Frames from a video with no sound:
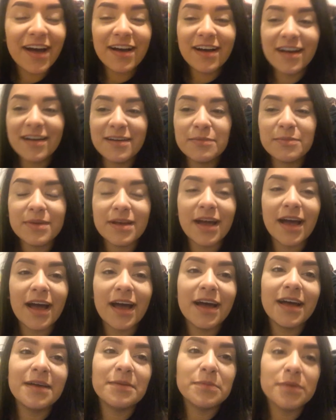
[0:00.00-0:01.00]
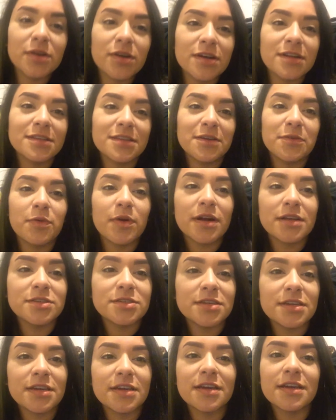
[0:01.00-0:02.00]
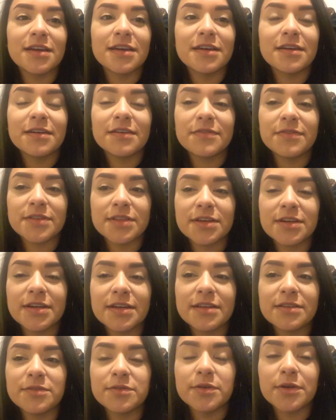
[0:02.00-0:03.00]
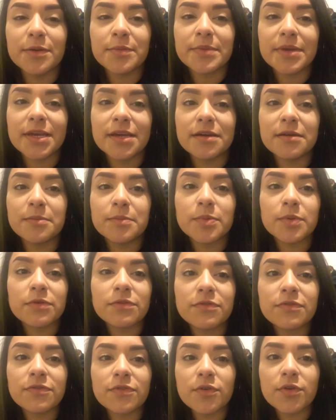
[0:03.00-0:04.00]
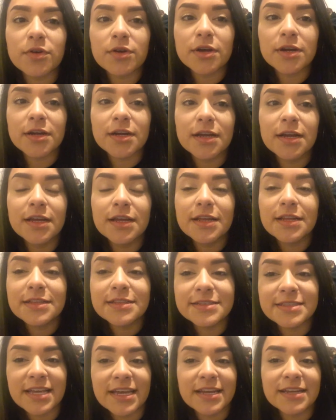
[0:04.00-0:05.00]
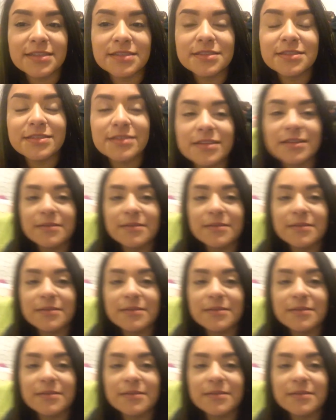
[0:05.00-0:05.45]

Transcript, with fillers: Um, I'm currently watching Valeria do her makeup for dance